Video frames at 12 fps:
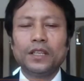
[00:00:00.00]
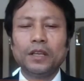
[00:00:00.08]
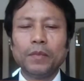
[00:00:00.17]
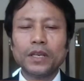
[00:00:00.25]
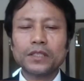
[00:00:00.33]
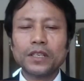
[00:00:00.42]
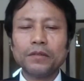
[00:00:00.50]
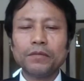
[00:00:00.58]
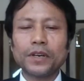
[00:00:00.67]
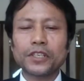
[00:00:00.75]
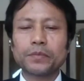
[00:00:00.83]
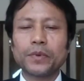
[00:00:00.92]
They must
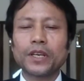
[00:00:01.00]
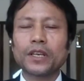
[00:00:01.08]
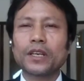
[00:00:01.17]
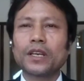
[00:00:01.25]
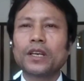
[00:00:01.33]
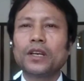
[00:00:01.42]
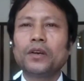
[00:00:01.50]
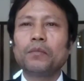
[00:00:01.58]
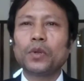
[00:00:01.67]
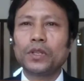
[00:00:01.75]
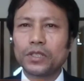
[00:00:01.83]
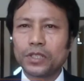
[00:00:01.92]
have respect
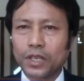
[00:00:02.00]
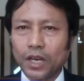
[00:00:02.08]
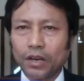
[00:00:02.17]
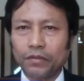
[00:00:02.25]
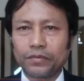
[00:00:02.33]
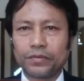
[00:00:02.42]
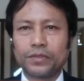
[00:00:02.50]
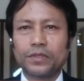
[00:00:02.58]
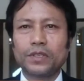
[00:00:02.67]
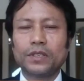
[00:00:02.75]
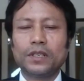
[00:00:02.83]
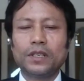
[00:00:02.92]
for the
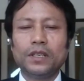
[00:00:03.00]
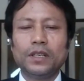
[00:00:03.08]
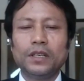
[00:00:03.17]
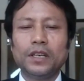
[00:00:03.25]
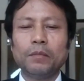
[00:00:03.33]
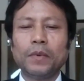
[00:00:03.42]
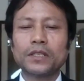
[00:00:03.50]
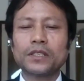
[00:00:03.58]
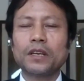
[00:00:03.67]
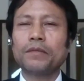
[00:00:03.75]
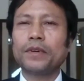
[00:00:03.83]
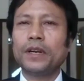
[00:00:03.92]
staffs. They must
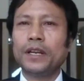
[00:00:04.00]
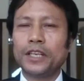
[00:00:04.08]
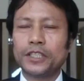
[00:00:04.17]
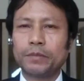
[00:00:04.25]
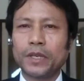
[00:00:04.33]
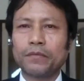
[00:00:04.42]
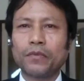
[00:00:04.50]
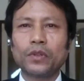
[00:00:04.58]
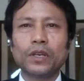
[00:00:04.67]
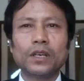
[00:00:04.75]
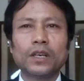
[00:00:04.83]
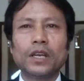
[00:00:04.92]
have a respect for
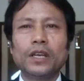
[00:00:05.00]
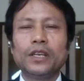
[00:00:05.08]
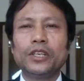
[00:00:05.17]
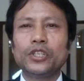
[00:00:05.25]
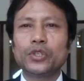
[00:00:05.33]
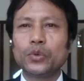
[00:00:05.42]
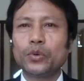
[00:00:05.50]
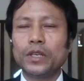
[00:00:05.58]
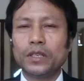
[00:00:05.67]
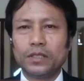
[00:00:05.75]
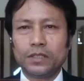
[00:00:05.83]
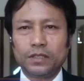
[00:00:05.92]
the
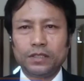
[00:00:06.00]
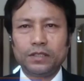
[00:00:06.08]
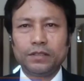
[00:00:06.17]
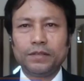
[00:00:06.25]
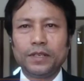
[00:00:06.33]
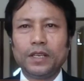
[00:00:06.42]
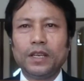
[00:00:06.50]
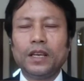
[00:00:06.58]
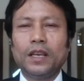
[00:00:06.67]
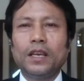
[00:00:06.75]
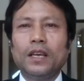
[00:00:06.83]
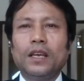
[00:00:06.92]
students.
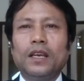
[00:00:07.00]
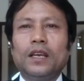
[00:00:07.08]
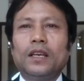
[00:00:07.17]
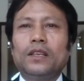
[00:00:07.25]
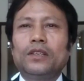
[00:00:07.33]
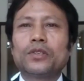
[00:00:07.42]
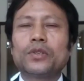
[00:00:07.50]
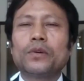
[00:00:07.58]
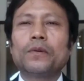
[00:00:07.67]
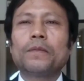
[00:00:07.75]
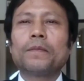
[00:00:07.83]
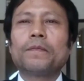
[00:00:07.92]

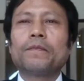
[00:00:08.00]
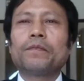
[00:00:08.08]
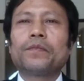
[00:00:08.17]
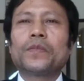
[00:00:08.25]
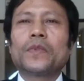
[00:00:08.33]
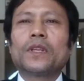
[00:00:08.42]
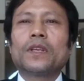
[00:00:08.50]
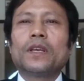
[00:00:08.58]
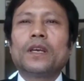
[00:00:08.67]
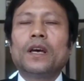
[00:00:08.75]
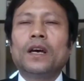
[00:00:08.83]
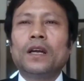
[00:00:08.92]
So
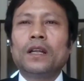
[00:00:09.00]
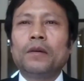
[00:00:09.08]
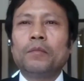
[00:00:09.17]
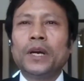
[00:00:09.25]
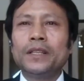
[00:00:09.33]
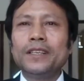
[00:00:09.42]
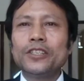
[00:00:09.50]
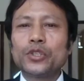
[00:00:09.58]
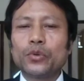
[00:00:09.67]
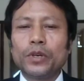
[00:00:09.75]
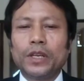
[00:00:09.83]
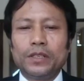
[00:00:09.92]
my dear
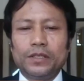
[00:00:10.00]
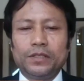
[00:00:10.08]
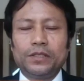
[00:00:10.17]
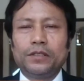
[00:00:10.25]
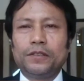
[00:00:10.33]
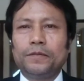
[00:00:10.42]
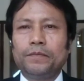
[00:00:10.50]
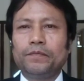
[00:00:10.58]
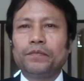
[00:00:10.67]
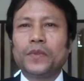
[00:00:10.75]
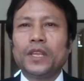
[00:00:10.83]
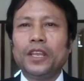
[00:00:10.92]
students,
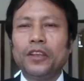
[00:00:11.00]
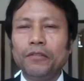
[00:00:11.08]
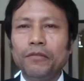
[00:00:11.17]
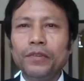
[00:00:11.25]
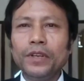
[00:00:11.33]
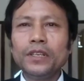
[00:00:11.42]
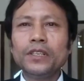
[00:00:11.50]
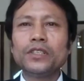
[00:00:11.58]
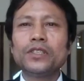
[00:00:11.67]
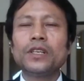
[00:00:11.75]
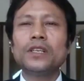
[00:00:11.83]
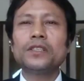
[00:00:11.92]
every
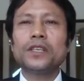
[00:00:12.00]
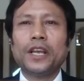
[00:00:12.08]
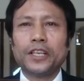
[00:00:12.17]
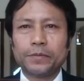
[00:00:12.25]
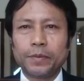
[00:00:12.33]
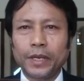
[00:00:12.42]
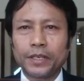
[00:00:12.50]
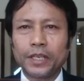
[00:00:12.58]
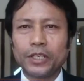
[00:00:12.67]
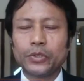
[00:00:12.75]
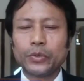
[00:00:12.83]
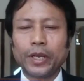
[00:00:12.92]
teacher is
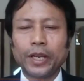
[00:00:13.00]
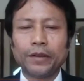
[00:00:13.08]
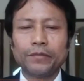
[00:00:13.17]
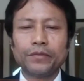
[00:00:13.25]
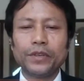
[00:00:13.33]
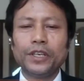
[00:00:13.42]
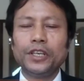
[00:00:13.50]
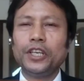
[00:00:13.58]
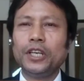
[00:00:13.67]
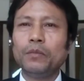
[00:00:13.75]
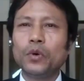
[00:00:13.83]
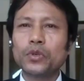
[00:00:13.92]
expected to have
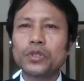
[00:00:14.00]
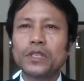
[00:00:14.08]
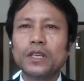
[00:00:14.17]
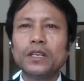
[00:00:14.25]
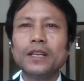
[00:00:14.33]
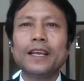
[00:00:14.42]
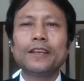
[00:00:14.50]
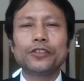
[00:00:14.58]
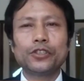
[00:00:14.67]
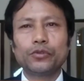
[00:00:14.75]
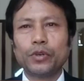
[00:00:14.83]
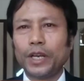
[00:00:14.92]
emotional
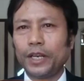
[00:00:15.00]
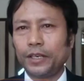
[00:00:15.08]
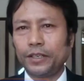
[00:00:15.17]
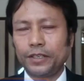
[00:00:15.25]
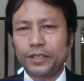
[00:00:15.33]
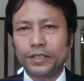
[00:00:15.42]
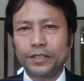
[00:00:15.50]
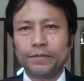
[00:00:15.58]
strength.